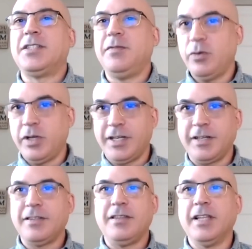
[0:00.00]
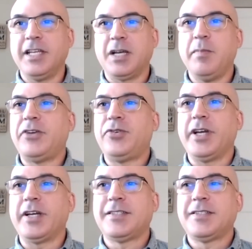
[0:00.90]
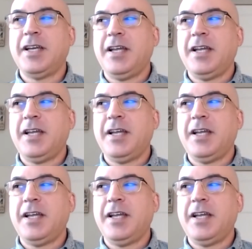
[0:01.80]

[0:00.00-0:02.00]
viewing the link metrics,